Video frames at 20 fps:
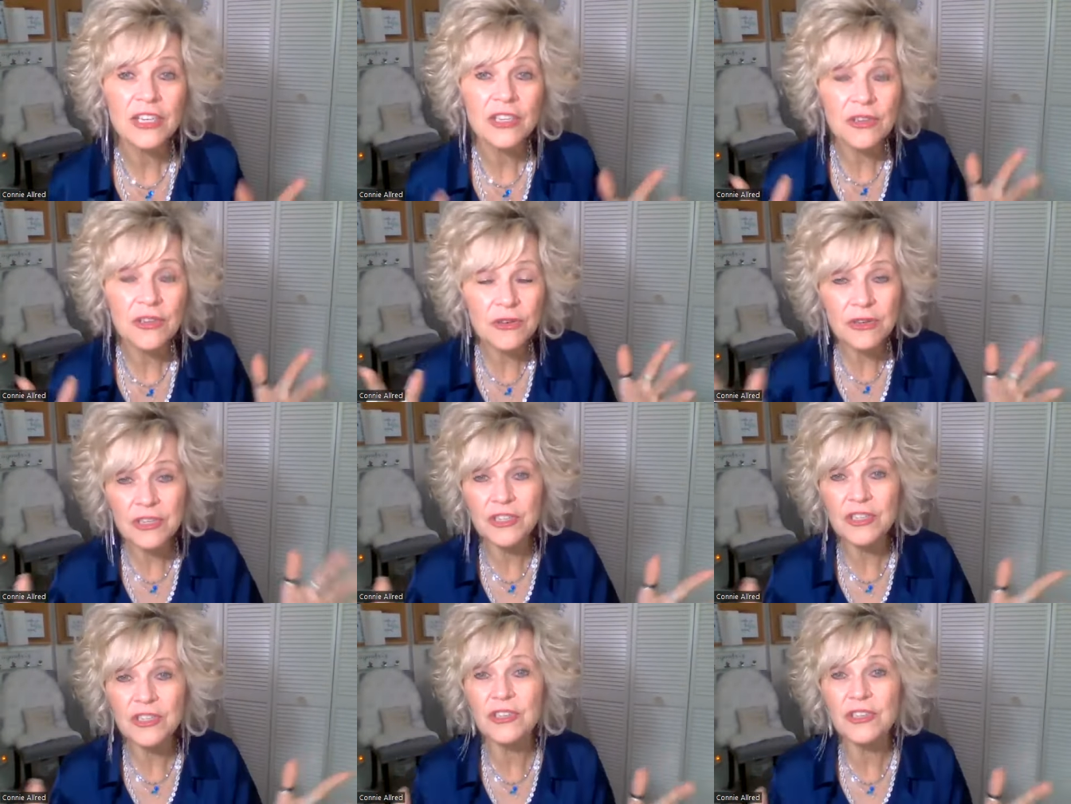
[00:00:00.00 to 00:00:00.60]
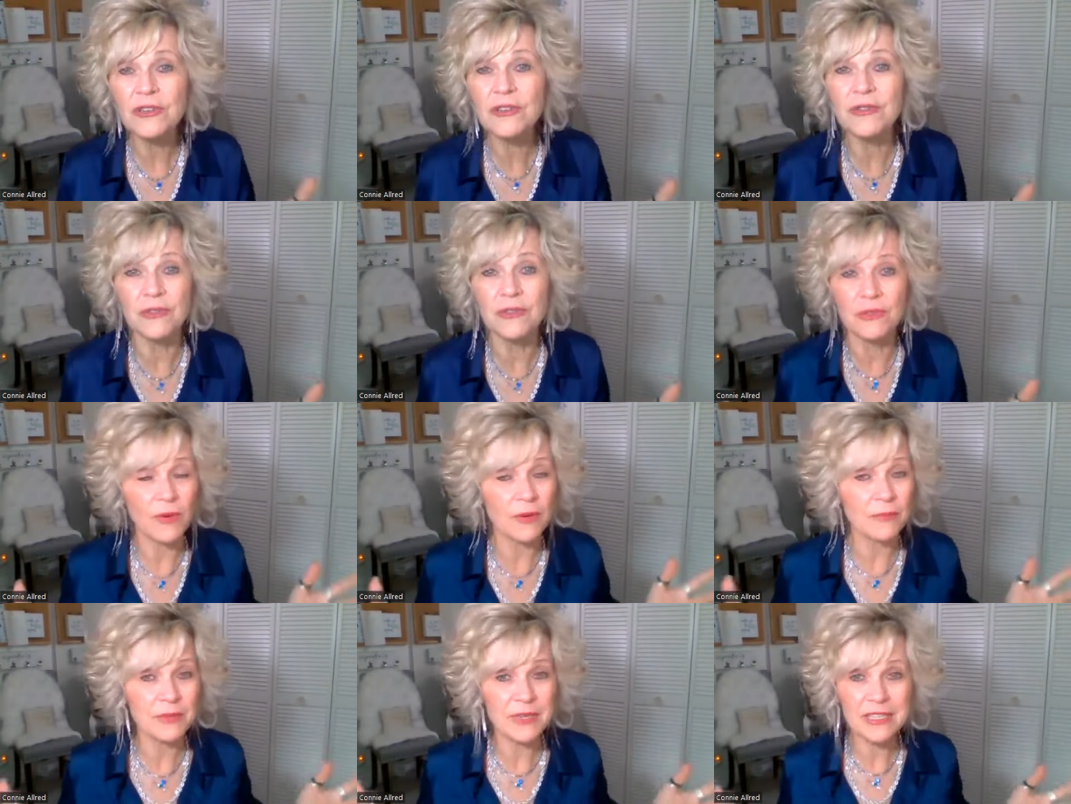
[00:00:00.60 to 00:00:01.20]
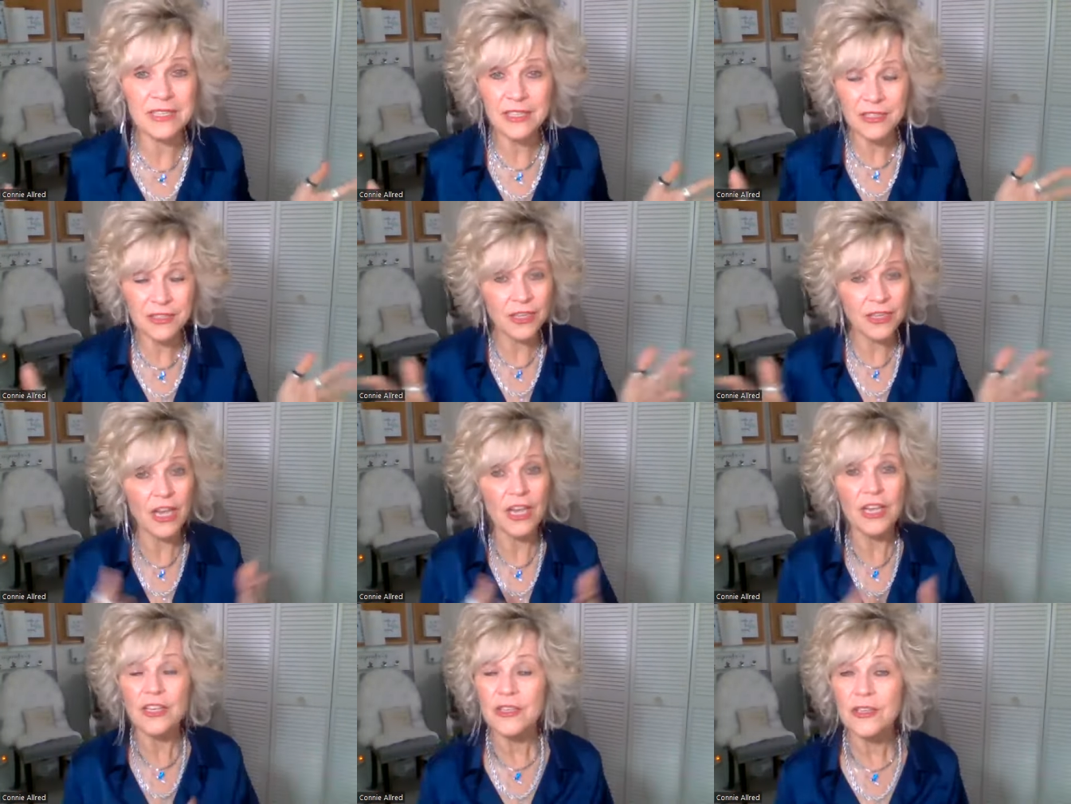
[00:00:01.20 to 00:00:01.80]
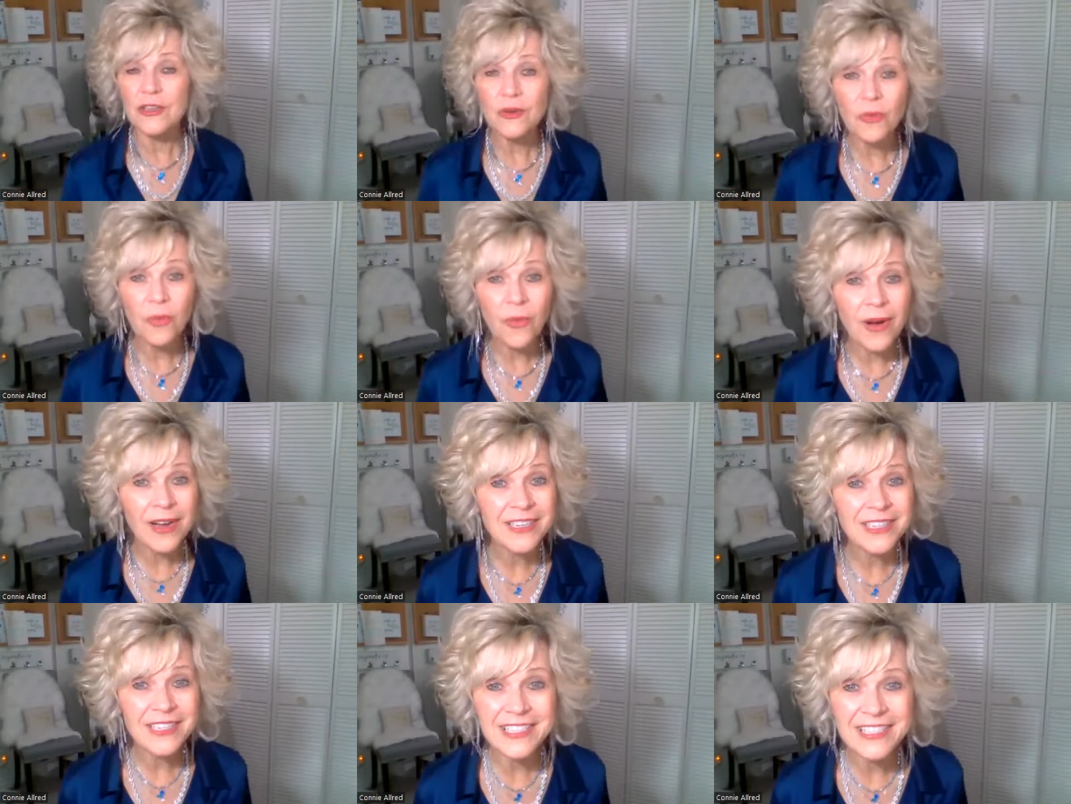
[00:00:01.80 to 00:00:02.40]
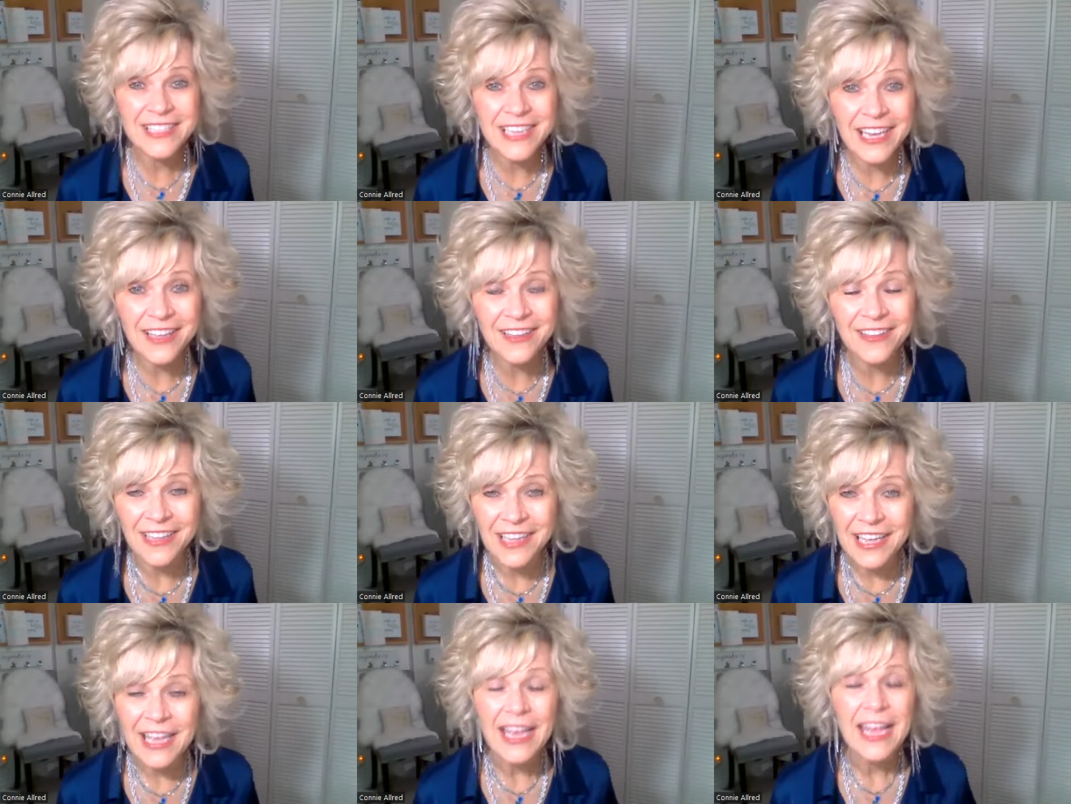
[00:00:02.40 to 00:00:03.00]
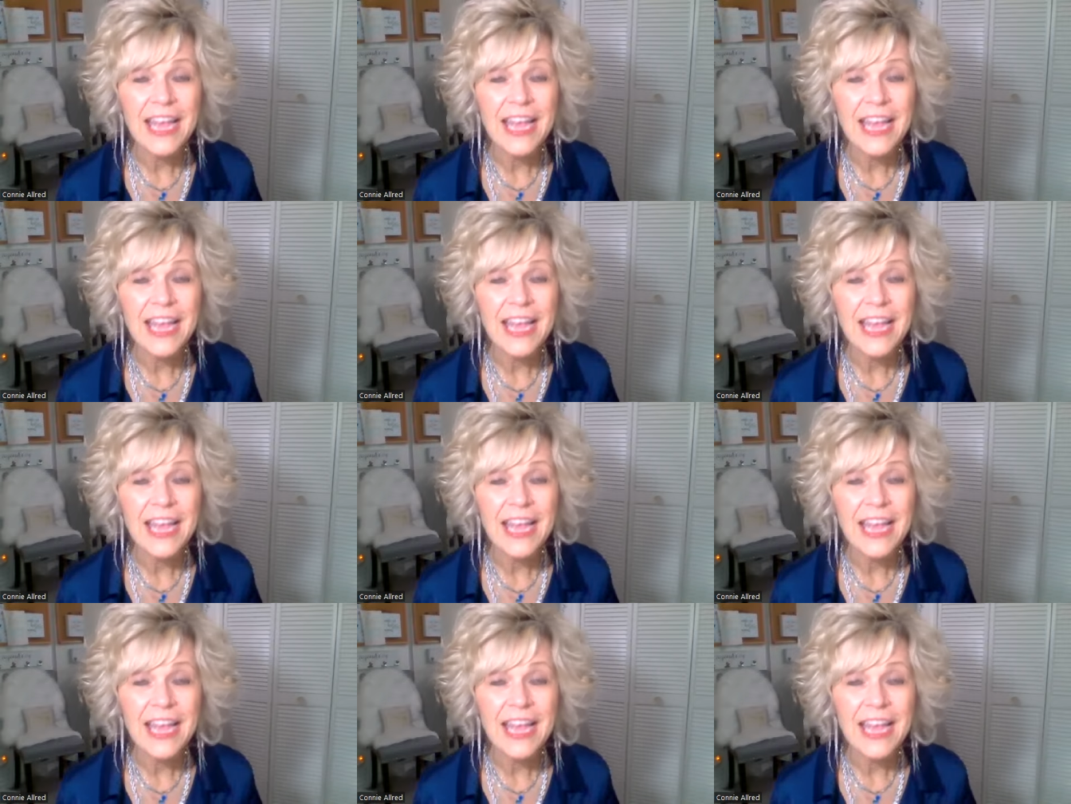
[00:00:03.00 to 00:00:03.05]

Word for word: you can choose what pieces you want to sell,